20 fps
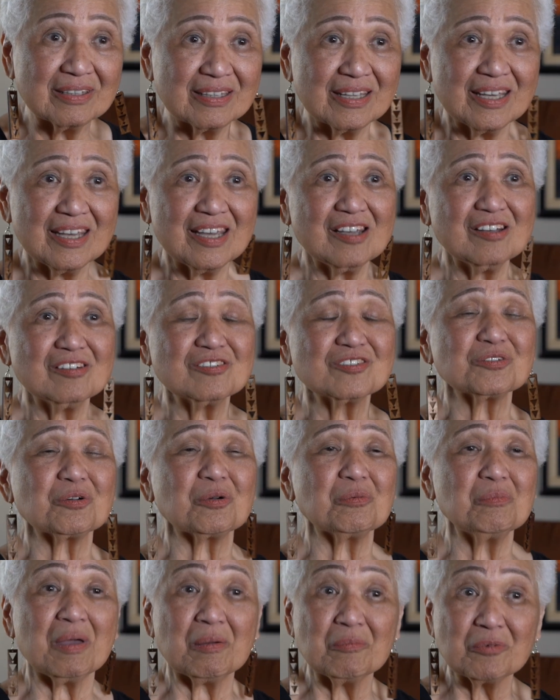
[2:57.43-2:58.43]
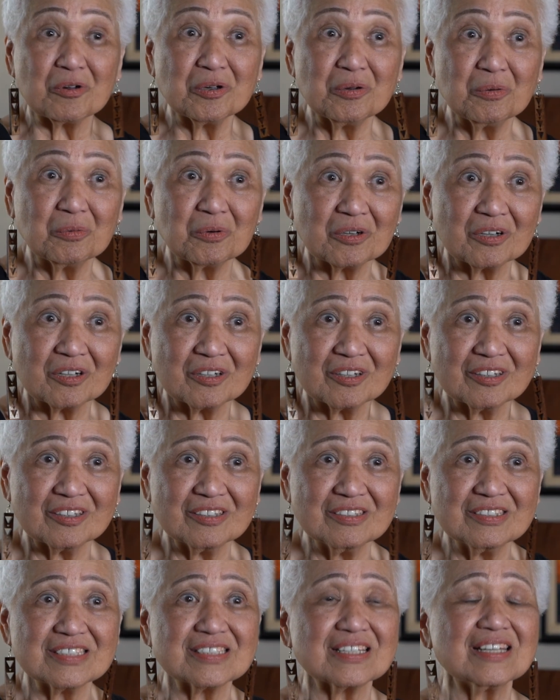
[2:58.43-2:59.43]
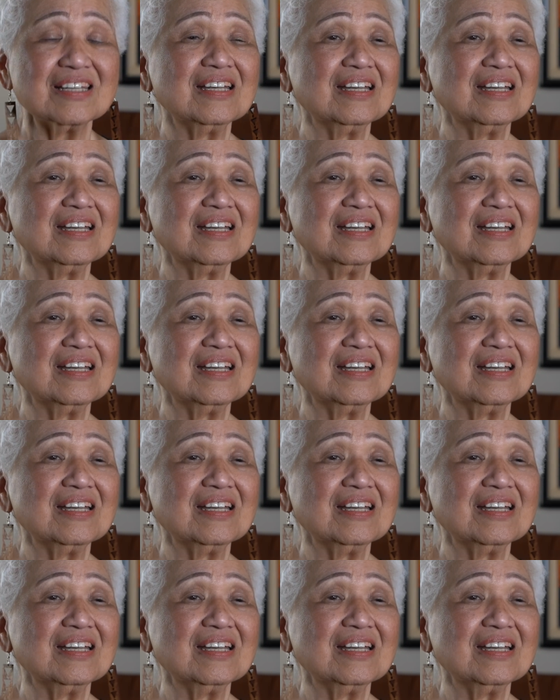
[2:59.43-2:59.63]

things or remembering words.